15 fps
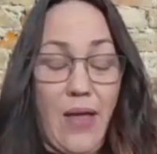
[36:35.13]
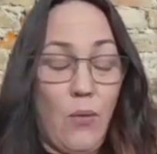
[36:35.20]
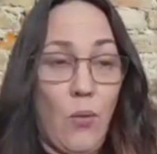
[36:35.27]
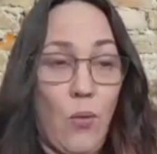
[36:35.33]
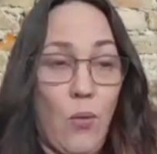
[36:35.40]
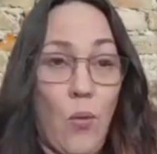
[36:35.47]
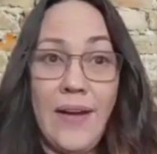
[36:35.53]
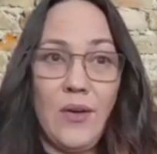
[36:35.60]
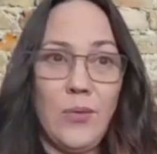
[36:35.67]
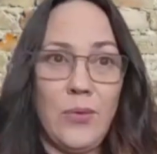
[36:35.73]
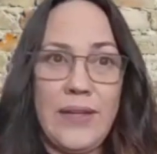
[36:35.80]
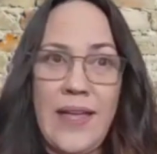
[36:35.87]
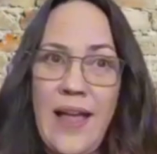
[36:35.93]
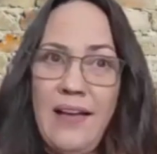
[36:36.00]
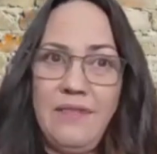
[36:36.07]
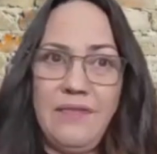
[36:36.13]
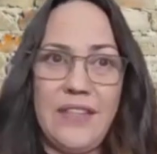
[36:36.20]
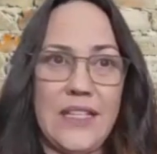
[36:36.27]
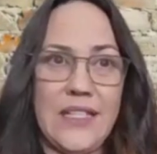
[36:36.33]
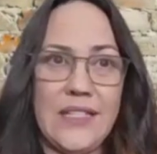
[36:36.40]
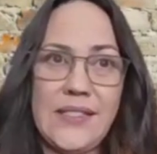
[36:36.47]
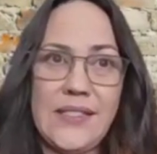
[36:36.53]
why don't we have
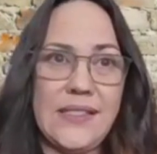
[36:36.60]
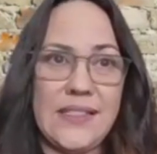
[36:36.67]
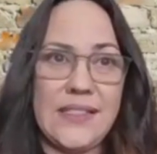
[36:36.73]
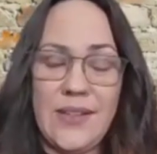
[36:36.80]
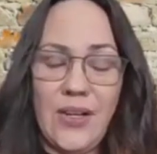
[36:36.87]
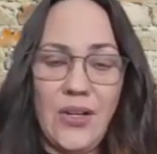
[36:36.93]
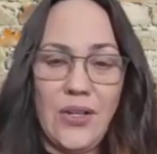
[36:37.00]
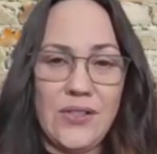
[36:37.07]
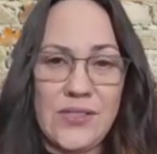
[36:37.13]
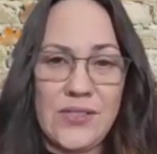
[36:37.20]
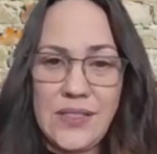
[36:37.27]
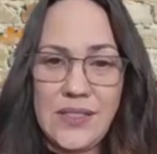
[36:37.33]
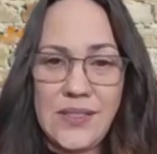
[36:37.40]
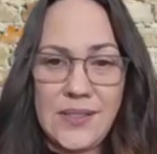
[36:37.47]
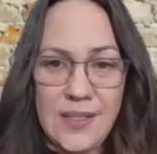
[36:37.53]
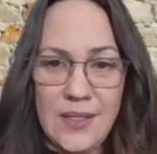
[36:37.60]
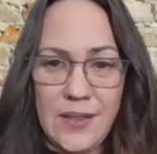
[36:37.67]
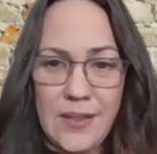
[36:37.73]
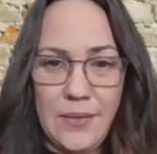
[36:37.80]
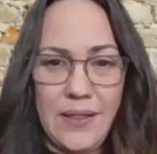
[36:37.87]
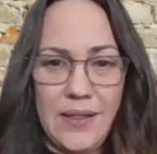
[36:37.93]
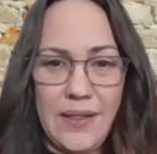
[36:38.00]
this in our
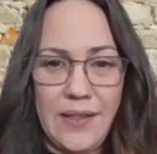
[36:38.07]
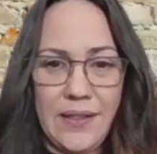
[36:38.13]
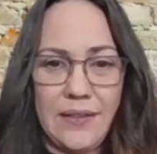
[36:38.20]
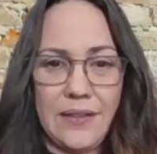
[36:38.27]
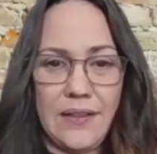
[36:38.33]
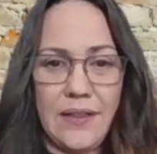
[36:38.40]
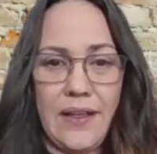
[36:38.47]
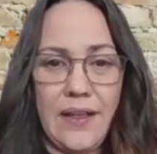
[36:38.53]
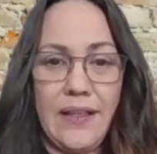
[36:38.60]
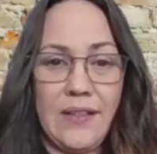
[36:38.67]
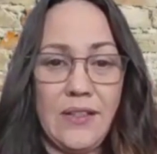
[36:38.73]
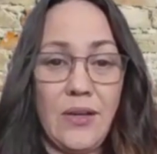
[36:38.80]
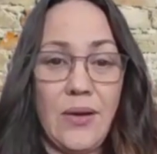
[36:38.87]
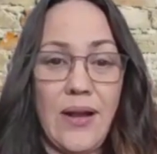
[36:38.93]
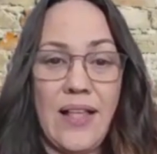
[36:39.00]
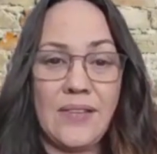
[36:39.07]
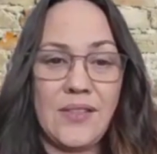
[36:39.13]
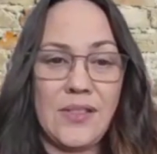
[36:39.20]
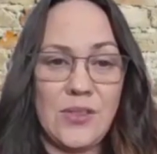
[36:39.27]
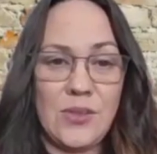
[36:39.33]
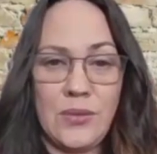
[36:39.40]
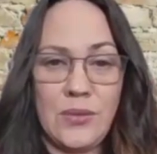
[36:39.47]
system? And I know it has
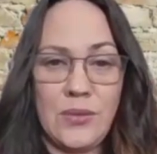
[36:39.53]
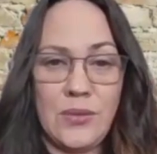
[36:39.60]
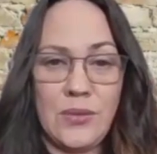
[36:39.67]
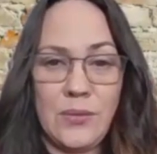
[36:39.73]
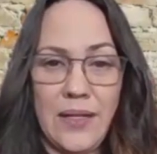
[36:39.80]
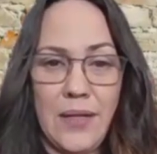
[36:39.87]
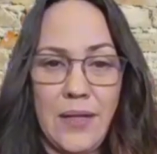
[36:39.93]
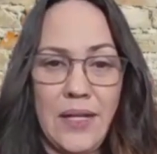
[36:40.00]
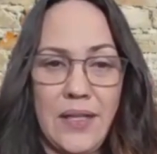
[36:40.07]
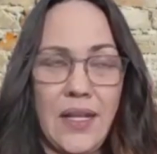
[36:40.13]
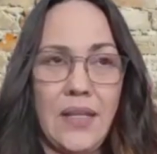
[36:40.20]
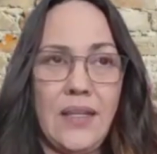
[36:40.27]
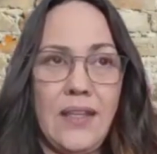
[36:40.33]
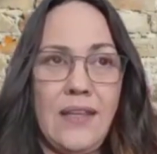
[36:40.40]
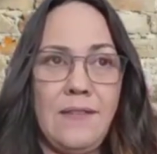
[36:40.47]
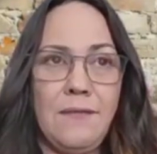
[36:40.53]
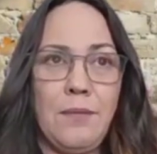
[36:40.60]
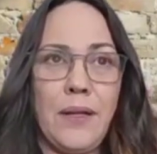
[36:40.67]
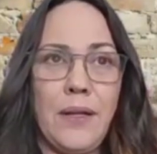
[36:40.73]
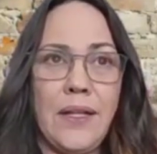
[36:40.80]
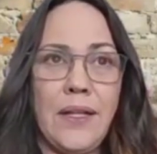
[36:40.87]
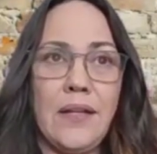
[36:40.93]
to do with money. I'm not naive,
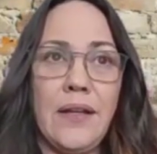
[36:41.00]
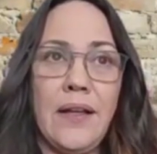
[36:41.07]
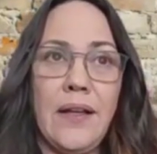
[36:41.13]
but